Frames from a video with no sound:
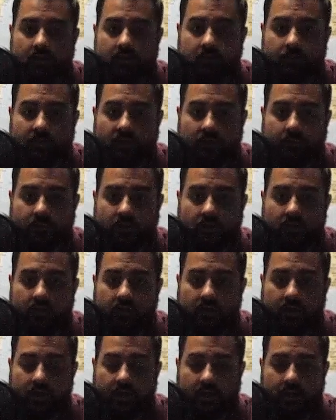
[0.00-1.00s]
in
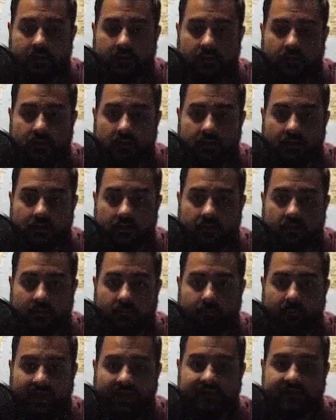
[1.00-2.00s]
Myanmar, and the,
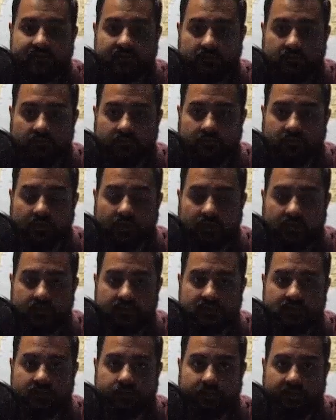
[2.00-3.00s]
the massive uh,
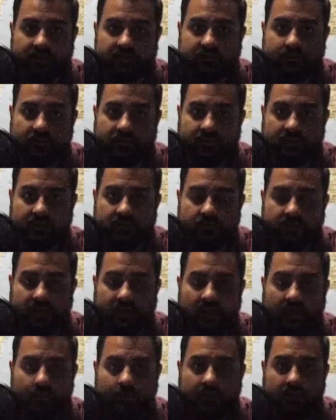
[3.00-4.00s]
displacement that's
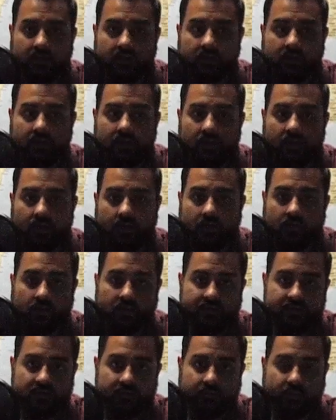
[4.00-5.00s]
been happening
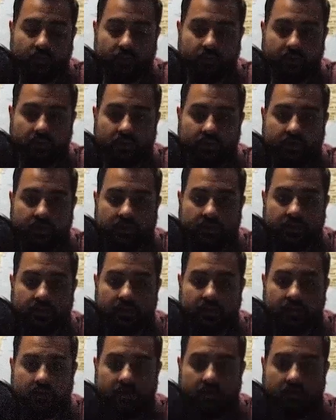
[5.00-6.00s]
across the border and,
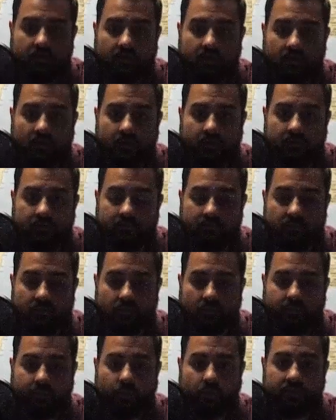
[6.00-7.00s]
and
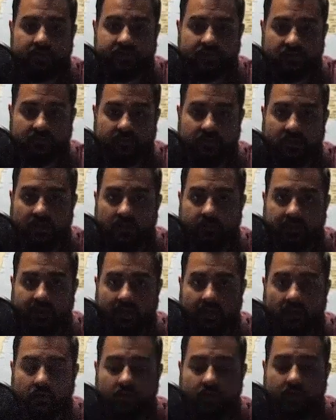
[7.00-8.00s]
the reports that have been
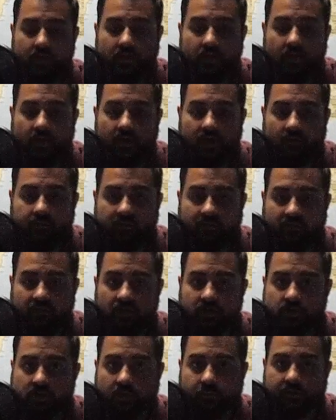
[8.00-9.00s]
coming out have been
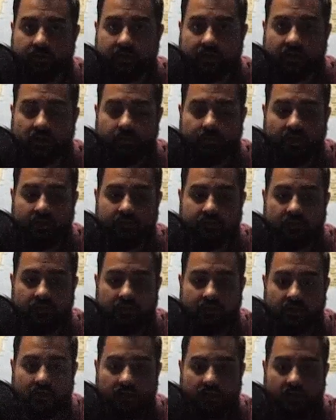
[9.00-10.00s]
very troubling about
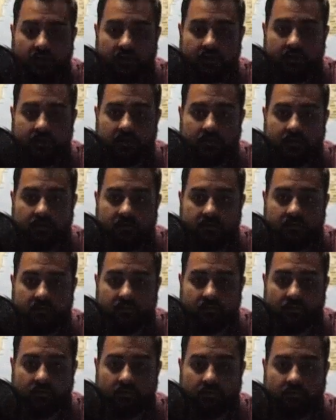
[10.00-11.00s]
the uh,
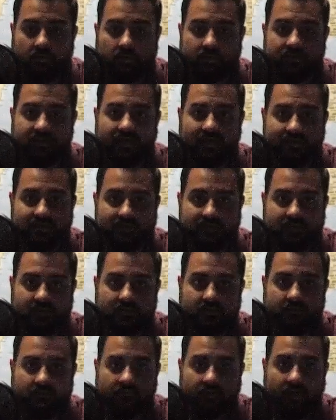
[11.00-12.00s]
the grotesque
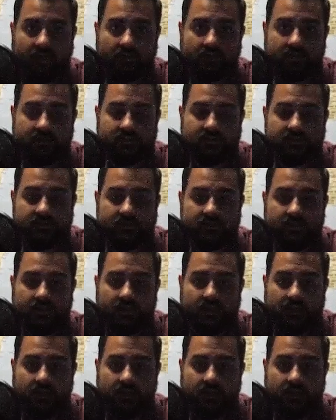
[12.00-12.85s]
violence